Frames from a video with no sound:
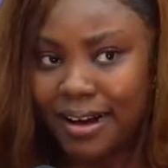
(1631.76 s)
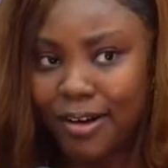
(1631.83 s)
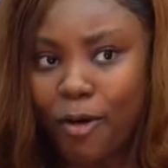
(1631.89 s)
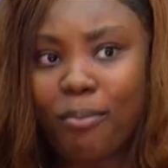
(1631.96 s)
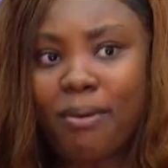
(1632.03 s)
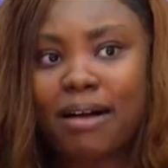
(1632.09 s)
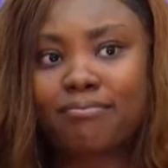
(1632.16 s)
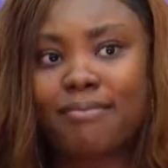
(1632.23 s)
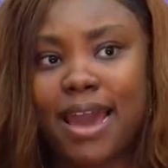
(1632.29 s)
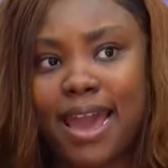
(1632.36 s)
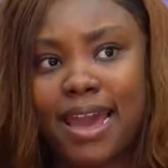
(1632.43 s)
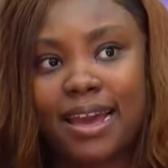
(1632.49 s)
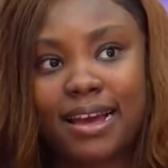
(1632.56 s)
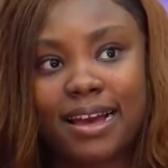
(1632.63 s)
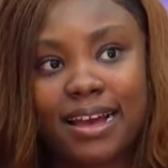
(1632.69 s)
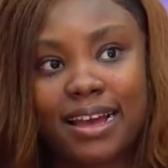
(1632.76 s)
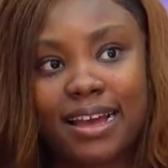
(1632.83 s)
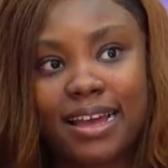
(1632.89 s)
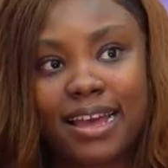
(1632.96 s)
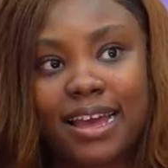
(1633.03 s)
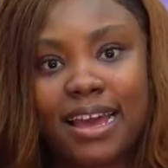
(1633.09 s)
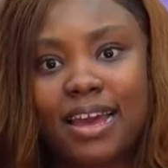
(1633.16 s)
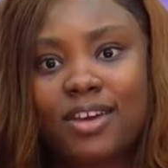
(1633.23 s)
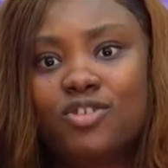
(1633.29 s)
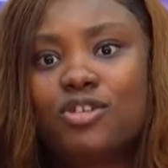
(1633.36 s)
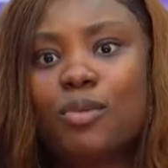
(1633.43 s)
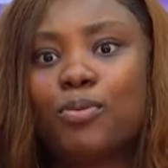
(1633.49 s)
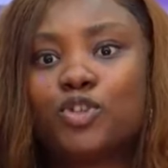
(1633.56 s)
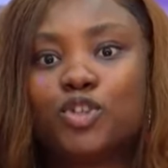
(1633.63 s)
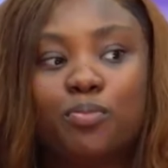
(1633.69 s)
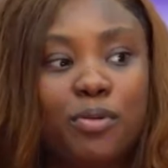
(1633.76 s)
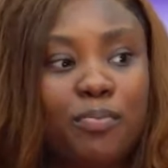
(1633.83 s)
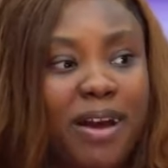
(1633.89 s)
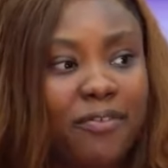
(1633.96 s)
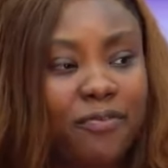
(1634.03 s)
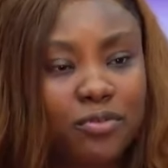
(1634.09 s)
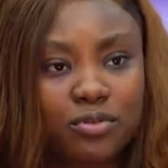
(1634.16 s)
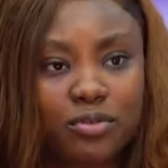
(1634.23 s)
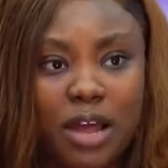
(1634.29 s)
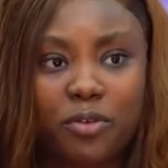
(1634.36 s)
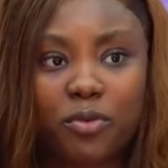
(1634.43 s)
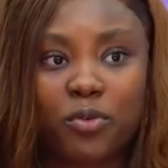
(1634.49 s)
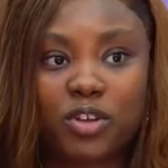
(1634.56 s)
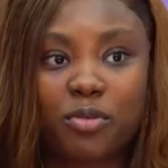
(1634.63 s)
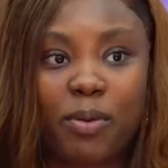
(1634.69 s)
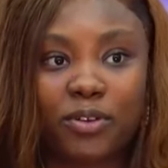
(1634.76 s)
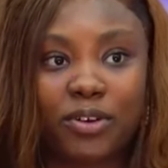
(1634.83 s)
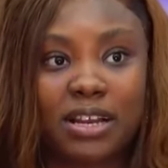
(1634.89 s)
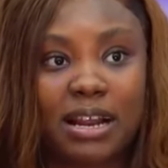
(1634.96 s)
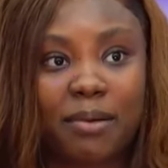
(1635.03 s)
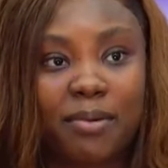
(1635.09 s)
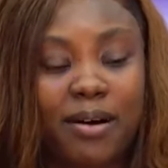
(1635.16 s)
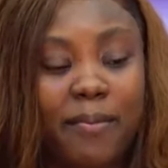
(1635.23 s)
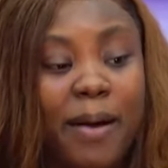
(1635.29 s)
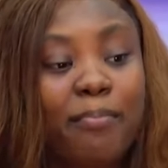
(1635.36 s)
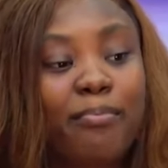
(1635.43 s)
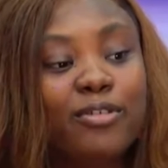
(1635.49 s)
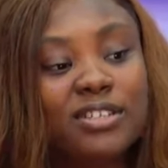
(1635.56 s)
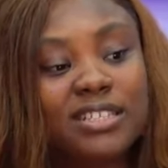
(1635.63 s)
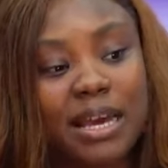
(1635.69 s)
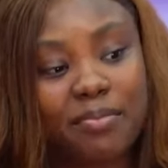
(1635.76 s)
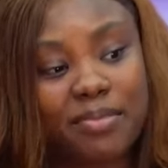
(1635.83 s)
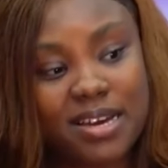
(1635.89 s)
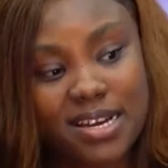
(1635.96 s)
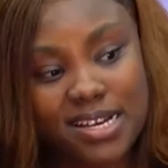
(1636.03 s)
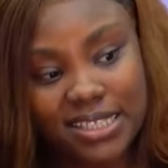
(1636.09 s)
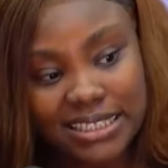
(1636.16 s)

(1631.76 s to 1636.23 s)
Come ma pe. You people should bring my food. Though. I don't know what people are talking about. But me go Jemmy.